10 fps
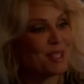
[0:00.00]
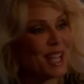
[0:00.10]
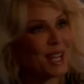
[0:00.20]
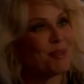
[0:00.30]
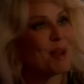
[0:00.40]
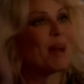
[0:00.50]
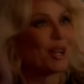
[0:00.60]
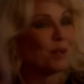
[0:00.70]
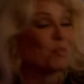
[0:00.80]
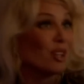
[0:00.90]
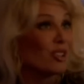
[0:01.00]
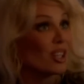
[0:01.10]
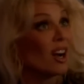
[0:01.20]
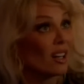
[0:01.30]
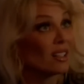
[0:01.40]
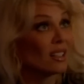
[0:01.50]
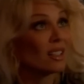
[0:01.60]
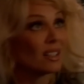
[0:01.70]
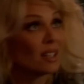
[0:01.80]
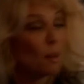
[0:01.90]
would take away my good mother card.
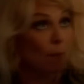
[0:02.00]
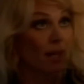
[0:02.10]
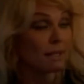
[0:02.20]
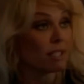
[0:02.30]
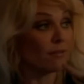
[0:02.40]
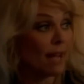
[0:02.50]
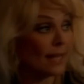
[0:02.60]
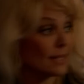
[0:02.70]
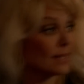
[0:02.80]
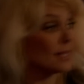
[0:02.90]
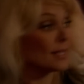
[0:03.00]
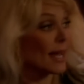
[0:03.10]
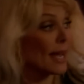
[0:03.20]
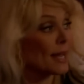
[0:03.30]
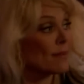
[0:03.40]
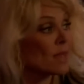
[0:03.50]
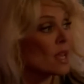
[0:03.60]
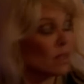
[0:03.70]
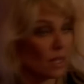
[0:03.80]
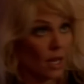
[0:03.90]
But suffice it to say
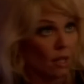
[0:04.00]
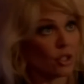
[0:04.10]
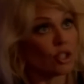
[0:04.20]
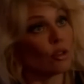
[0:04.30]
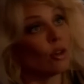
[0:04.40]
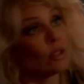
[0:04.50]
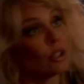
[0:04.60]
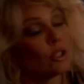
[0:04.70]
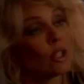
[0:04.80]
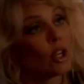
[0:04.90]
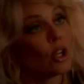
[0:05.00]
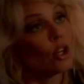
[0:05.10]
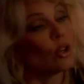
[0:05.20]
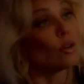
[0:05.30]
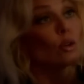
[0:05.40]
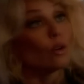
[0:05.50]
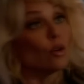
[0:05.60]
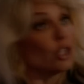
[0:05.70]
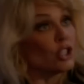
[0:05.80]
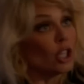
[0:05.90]
that now that you're older,
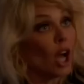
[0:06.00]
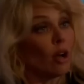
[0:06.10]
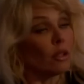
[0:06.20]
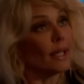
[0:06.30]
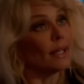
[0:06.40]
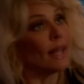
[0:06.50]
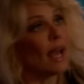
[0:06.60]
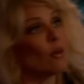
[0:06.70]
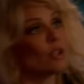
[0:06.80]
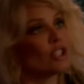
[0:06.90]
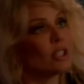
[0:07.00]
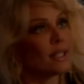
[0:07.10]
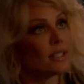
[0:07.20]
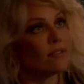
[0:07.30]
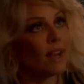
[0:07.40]
who does she call late at night when she needs